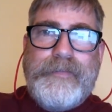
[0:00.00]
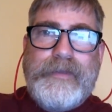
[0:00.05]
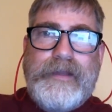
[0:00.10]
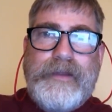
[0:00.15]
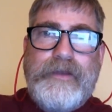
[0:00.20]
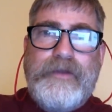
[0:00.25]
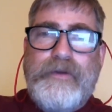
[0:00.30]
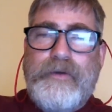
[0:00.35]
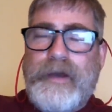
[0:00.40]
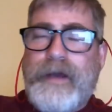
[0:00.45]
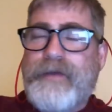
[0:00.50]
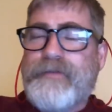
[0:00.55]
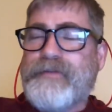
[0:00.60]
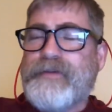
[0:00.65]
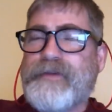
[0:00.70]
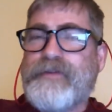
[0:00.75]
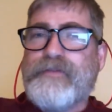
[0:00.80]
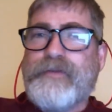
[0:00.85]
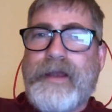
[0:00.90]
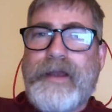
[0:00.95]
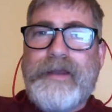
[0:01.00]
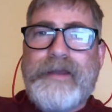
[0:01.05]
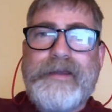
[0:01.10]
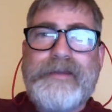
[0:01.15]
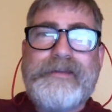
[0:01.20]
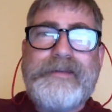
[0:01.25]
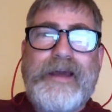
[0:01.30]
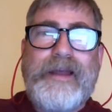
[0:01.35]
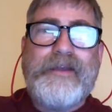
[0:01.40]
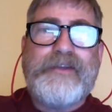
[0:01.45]
U.S. Israeli
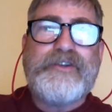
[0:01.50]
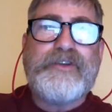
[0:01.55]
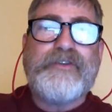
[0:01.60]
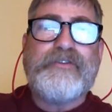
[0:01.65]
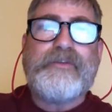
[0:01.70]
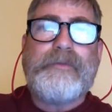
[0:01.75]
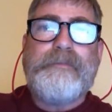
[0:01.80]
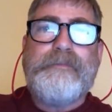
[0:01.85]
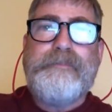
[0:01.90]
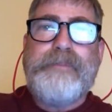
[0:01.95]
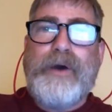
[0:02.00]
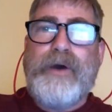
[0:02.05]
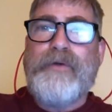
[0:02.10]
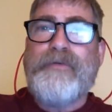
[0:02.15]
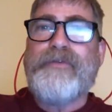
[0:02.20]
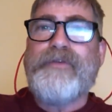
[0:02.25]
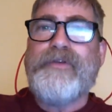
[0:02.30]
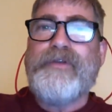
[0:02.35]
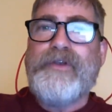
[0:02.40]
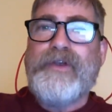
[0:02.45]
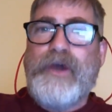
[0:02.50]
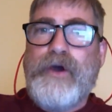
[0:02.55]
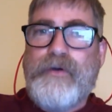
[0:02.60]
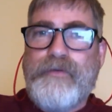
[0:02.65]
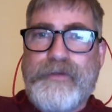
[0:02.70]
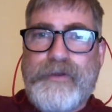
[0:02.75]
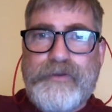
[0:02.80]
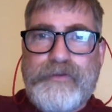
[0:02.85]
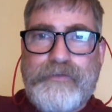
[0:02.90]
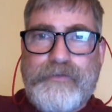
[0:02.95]
intelligence both know
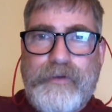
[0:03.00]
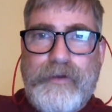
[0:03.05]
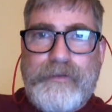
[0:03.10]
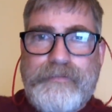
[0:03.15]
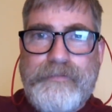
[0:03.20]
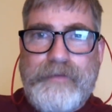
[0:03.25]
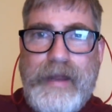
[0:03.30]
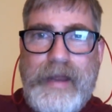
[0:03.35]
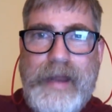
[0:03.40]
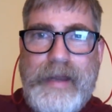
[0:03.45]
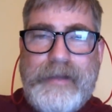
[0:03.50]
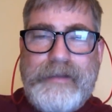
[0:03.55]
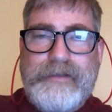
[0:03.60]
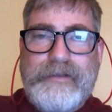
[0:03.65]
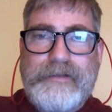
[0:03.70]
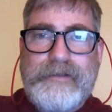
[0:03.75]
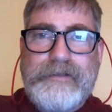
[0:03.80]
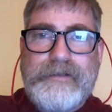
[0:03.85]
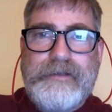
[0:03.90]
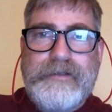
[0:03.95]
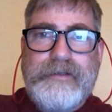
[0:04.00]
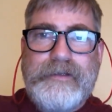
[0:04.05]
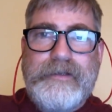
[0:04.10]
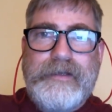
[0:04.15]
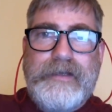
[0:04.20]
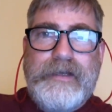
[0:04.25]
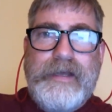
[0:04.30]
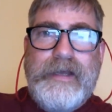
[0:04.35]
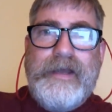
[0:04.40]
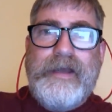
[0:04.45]
this for a fact.
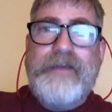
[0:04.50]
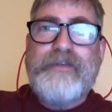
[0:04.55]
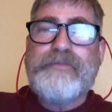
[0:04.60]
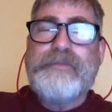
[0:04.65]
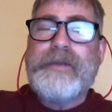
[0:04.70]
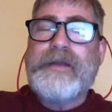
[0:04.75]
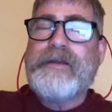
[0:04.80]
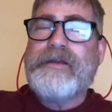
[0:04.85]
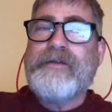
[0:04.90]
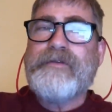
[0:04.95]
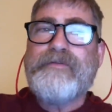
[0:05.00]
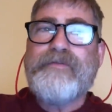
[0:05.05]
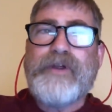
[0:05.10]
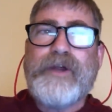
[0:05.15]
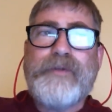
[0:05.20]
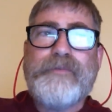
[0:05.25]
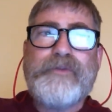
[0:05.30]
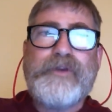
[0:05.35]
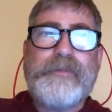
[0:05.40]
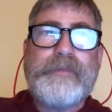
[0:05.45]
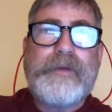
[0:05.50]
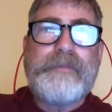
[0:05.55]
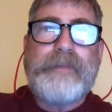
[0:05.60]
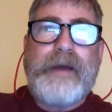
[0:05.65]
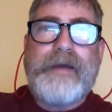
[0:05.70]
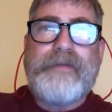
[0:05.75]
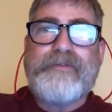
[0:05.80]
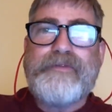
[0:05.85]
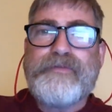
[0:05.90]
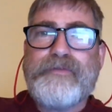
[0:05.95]
It's been confirmed to me
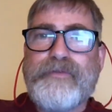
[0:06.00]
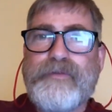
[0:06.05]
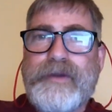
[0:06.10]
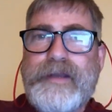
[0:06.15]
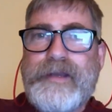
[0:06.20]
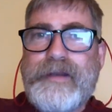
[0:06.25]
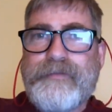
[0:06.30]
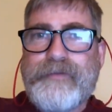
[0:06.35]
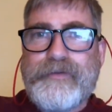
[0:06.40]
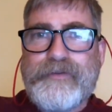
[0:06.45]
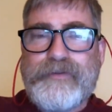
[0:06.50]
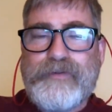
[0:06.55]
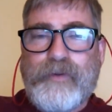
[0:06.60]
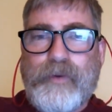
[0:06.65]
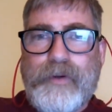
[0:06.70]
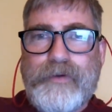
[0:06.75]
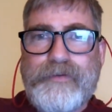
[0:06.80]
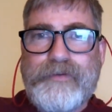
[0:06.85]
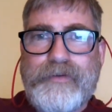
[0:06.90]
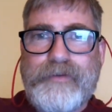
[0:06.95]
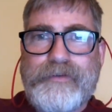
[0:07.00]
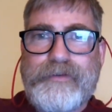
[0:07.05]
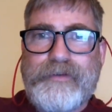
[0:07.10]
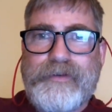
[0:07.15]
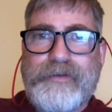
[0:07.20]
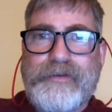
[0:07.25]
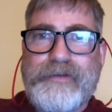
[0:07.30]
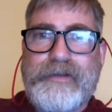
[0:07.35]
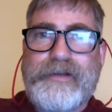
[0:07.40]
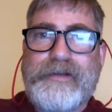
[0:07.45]
by 3 different sources
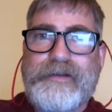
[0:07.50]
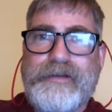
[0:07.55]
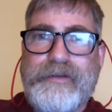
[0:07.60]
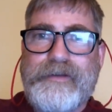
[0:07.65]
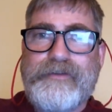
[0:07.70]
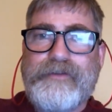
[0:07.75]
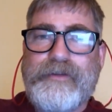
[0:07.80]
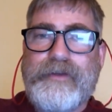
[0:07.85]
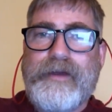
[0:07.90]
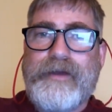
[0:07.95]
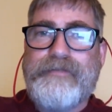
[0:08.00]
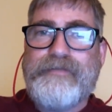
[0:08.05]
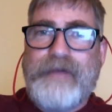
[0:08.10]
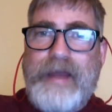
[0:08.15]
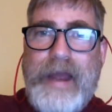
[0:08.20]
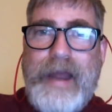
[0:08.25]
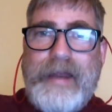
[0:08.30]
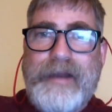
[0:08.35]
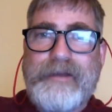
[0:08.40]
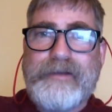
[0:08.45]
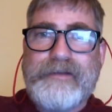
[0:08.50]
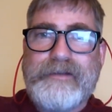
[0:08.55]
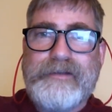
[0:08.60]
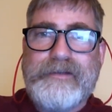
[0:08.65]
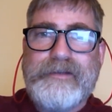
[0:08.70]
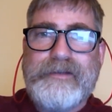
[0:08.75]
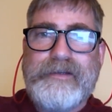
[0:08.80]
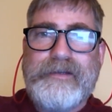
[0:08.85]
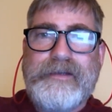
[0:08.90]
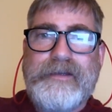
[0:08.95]
that it is a fact.
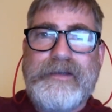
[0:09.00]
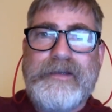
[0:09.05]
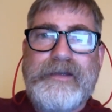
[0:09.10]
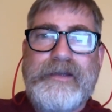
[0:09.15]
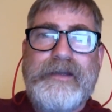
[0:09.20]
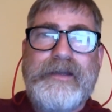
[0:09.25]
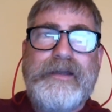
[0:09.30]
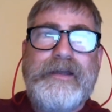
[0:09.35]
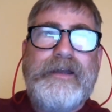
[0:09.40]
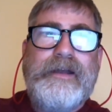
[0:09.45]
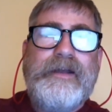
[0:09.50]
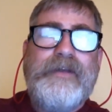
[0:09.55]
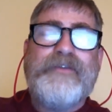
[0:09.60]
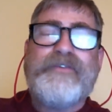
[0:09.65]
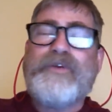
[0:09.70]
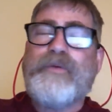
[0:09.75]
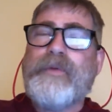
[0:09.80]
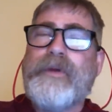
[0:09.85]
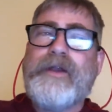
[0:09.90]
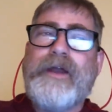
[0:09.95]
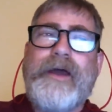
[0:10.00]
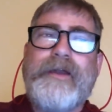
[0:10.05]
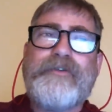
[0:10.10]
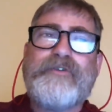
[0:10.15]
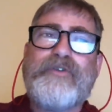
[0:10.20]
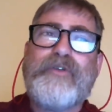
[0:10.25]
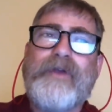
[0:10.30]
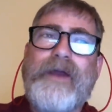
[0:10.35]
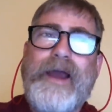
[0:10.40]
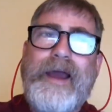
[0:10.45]
So we're not
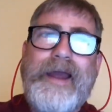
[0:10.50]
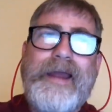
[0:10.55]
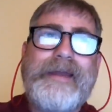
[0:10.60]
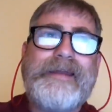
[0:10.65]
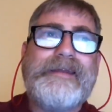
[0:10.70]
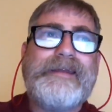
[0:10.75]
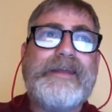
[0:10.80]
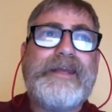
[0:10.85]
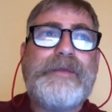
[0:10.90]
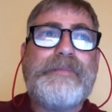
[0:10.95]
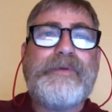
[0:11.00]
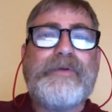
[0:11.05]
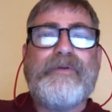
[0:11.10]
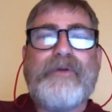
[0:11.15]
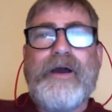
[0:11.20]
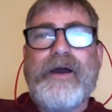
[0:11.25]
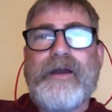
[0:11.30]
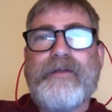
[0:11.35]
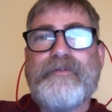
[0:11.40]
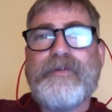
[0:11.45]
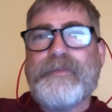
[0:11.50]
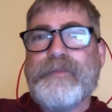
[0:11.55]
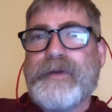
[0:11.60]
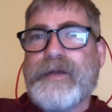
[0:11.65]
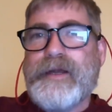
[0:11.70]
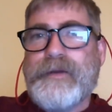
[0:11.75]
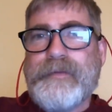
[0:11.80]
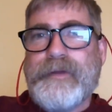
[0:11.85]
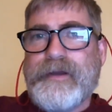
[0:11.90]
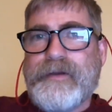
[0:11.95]
trying to keep Iran from
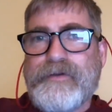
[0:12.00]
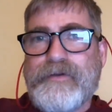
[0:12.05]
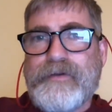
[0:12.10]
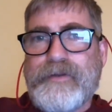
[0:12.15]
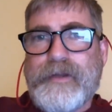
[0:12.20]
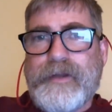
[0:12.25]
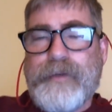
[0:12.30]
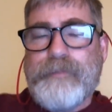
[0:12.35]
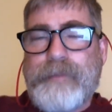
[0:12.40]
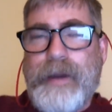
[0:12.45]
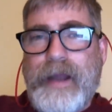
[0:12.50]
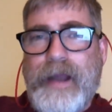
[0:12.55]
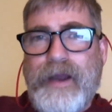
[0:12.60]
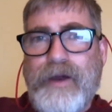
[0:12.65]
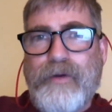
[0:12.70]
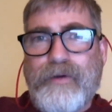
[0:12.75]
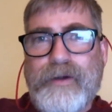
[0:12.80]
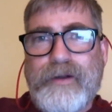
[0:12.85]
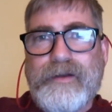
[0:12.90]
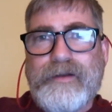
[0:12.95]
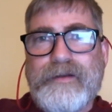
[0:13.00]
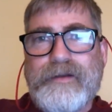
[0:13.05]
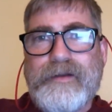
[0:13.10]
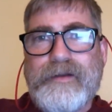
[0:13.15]
becoming a nuclear power.